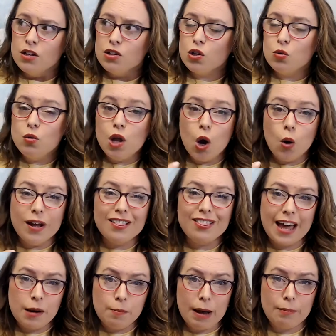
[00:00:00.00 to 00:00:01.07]
So knowing
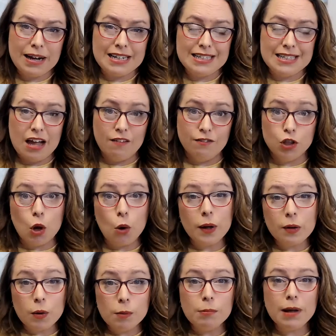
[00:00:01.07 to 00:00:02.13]
that about myself,
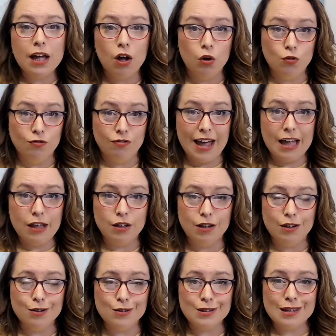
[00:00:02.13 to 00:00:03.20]
knowing what my own
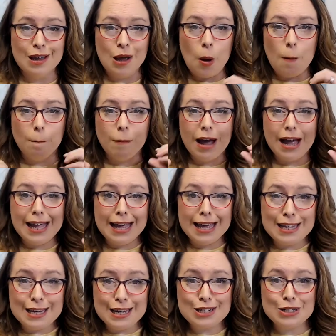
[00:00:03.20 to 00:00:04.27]
values, my
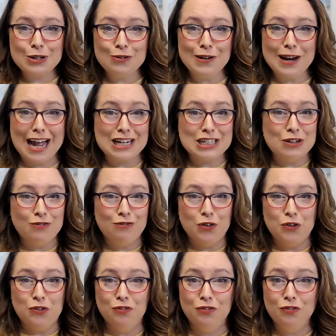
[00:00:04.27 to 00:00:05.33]
initial reaction
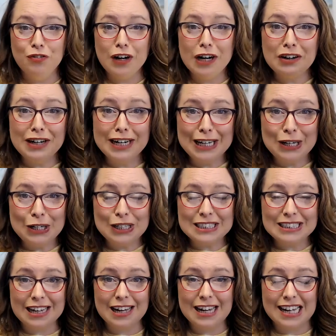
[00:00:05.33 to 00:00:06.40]
for a very long
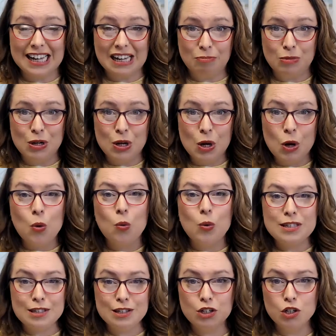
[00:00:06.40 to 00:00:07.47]
time
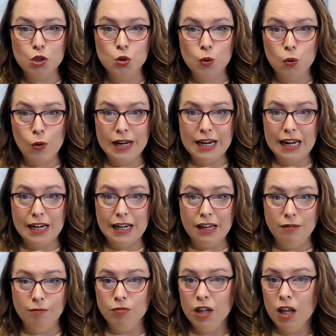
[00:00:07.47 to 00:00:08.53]
was to do a
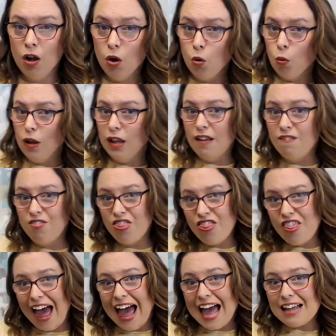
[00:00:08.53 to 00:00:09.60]
180. Well, if
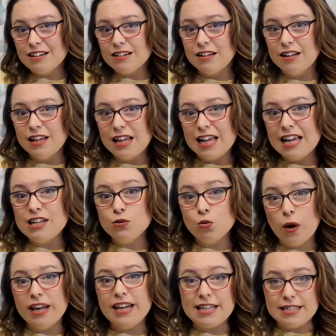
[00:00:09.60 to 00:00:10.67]
that is
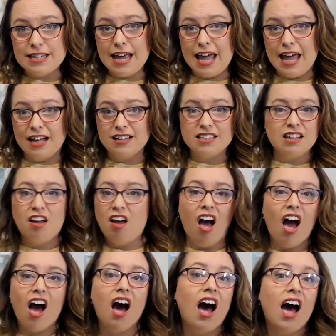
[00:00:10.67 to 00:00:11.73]
what it takes,
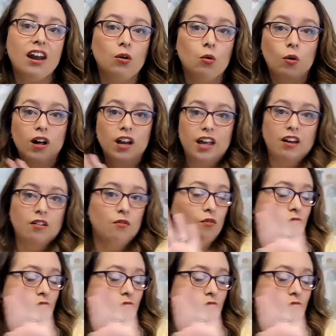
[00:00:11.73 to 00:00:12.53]
I don't want it,